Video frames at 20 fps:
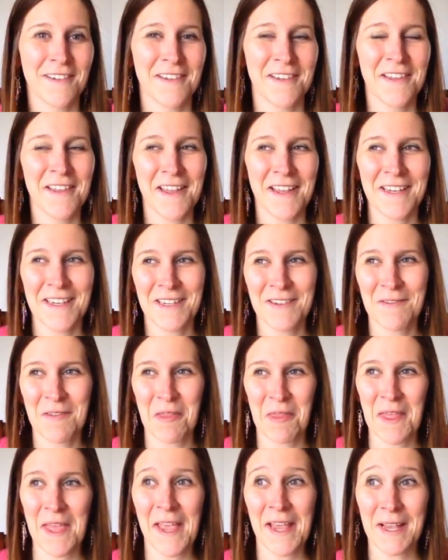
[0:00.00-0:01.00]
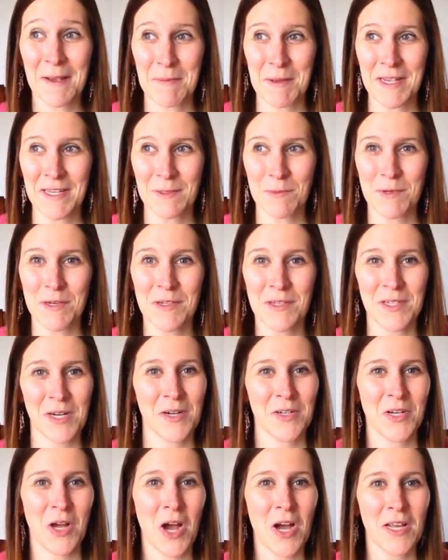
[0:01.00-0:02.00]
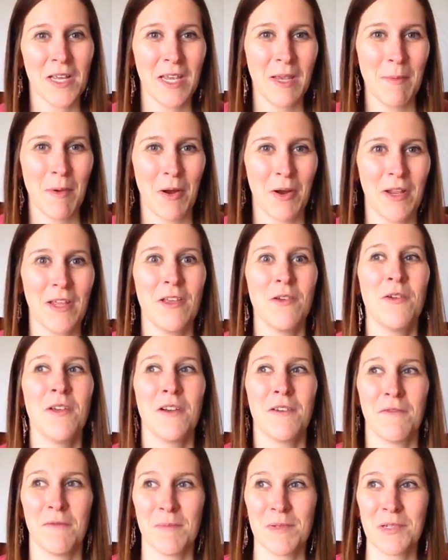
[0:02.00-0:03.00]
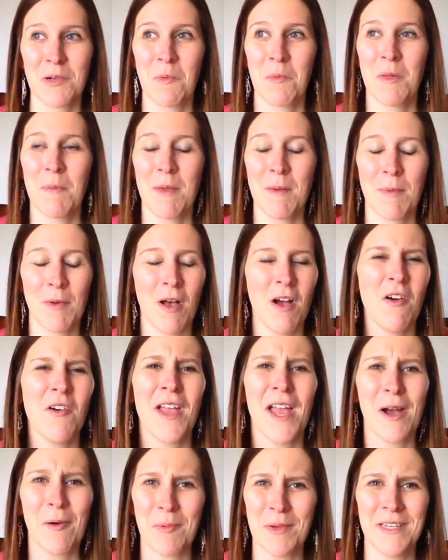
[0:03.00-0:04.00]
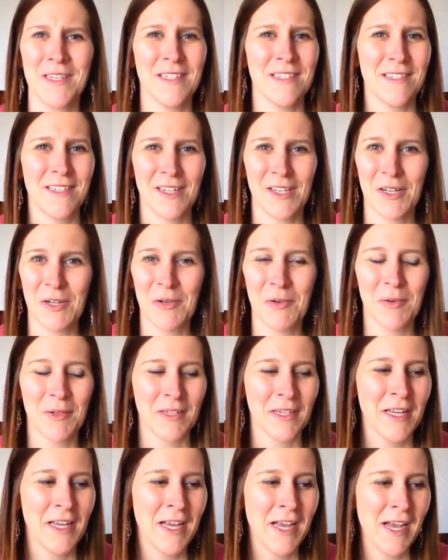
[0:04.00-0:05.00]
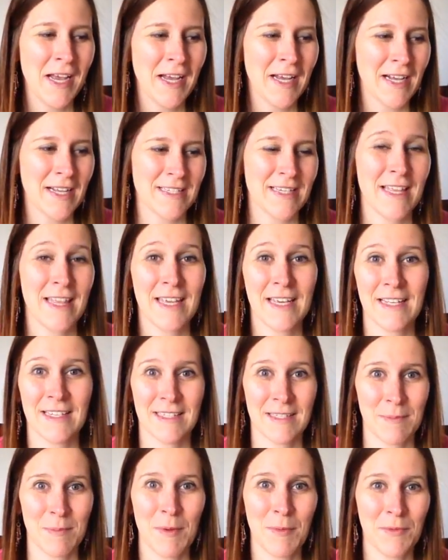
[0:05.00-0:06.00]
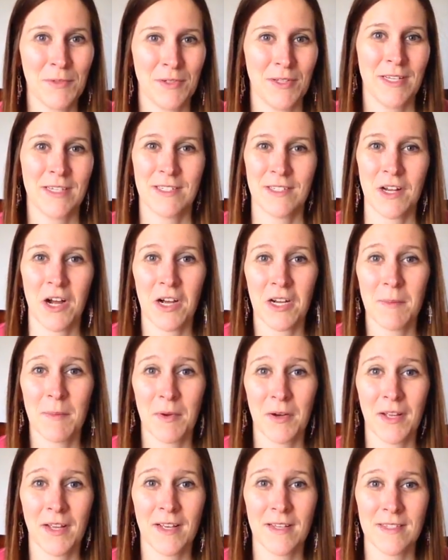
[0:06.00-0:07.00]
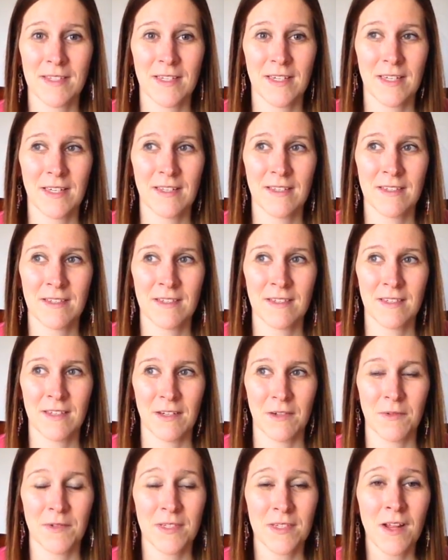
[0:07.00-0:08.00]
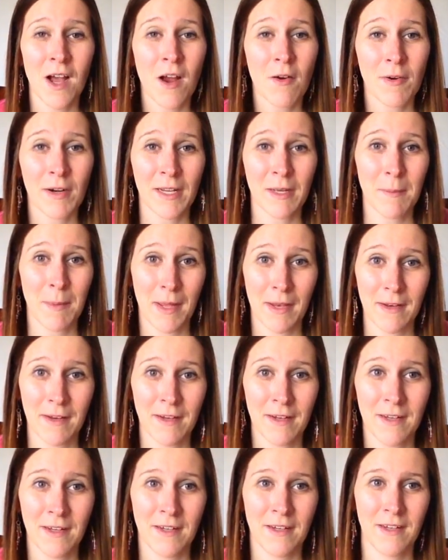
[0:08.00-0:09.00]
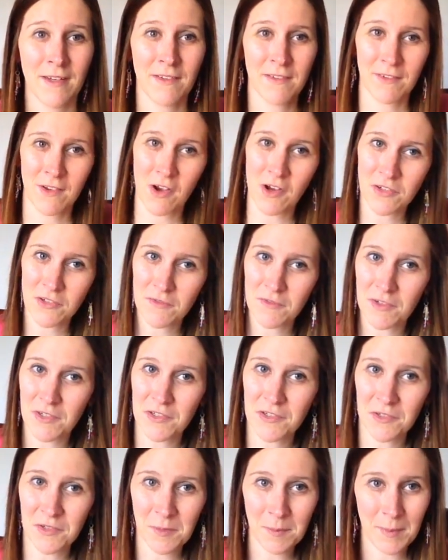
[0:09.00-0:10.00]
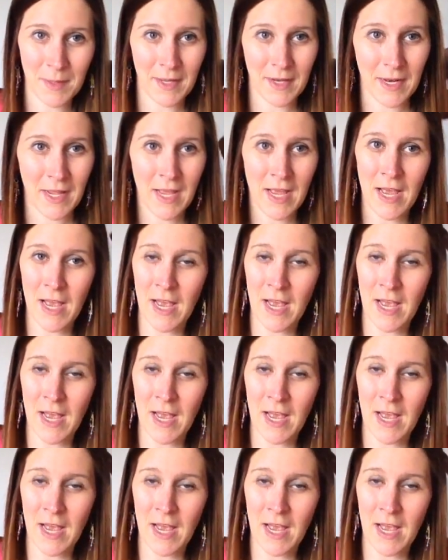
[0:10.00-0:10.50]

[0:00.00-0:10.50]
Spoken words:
than you think, because when you start talking about it, you hear from so many people, oh yeah, we did too. And because I think people don't like to talk about it because it is, it's not recommended and it is controversial, but